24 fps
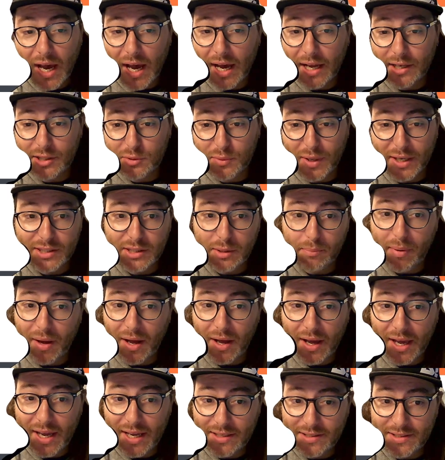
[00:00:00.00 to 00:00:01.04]
direct
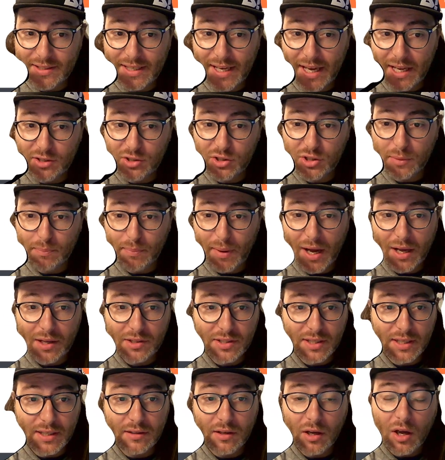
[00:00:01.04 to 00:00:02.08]
ACH
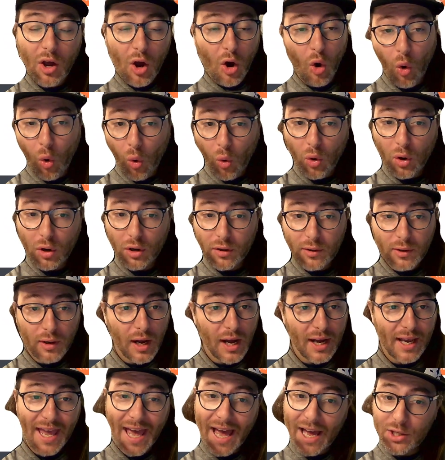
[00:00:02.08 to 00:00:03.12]
deposit or a
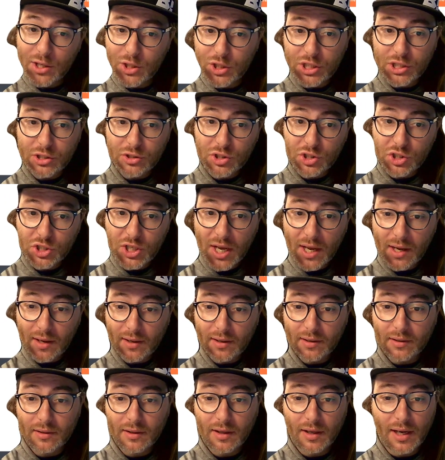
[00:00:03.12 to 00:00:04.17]
cashier's check
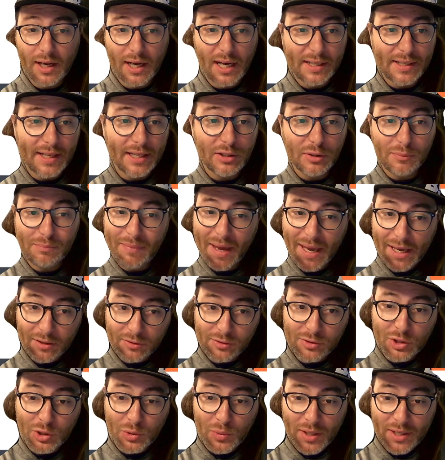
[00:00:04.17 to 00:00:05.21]
that you mail
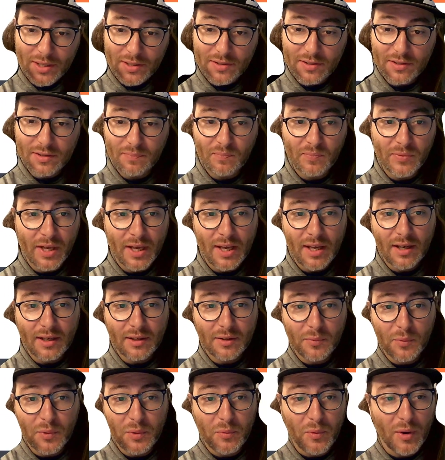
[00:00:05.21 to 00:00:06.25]
to us.
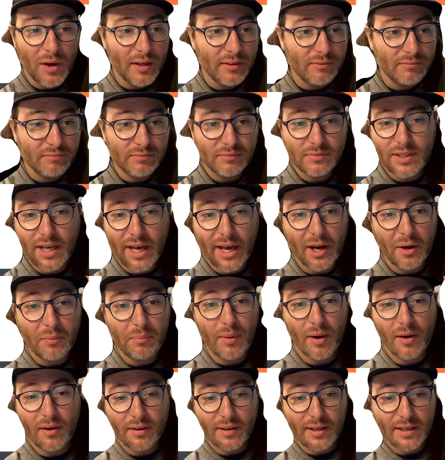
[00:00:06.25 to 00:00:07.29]
We want to help
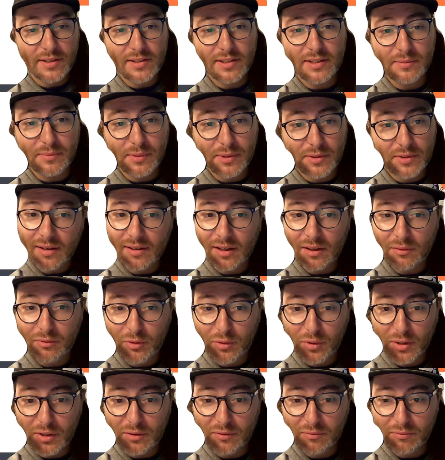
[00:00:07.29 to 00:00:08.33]
our customers
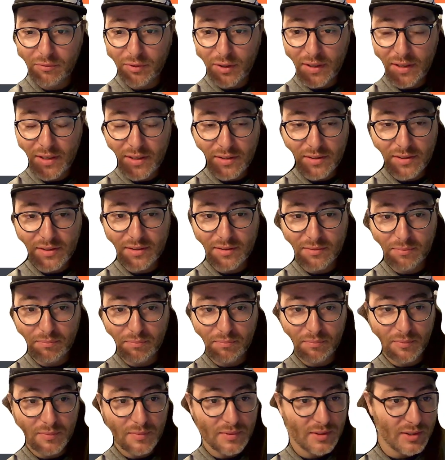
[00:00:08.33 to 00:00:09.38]
avoid fees.
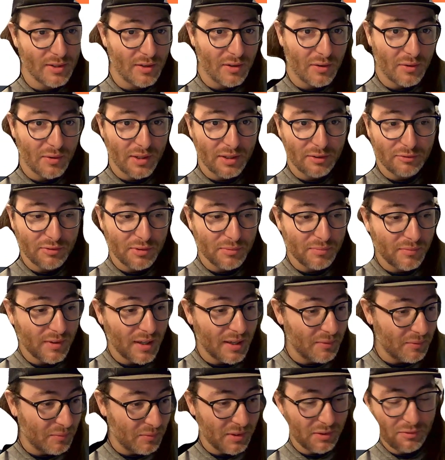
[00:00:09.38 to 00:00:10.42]
So if
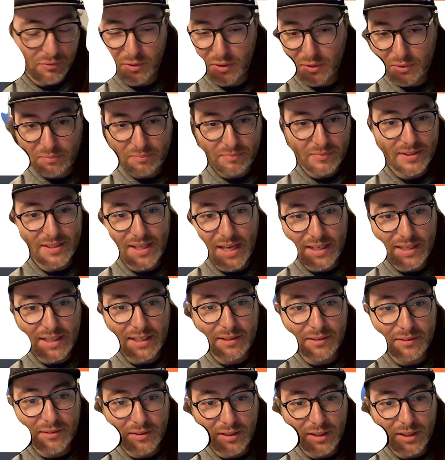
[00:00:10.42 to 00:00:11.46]
you send it
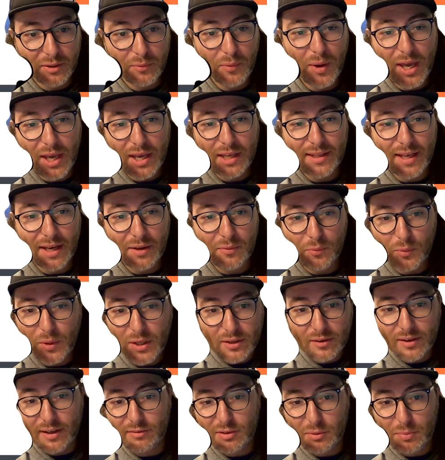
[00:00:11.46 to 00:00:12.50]
in a way that we don't
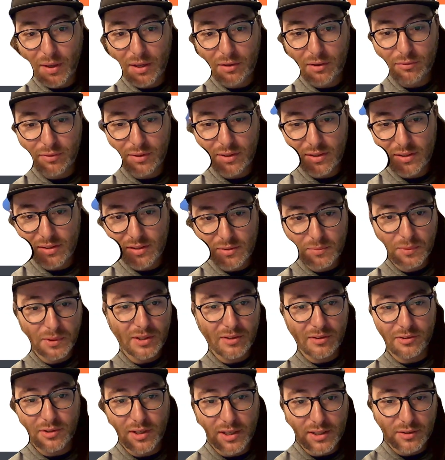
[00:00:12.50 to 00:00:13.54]
have to pay fees, we don't
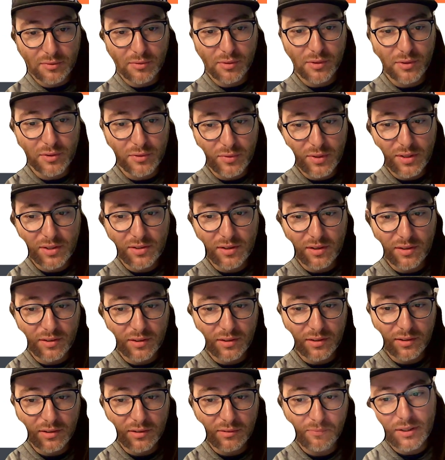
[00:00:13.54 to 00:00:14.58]
transfer those fees onto
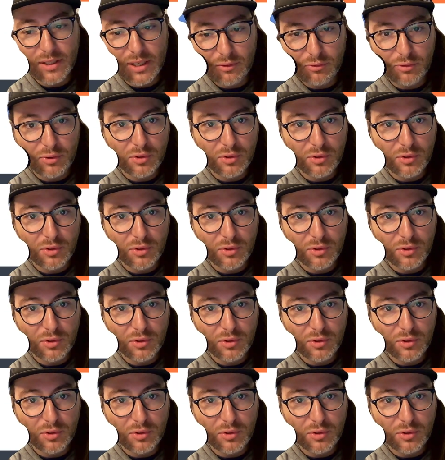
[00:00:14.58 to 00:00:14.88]
you. If you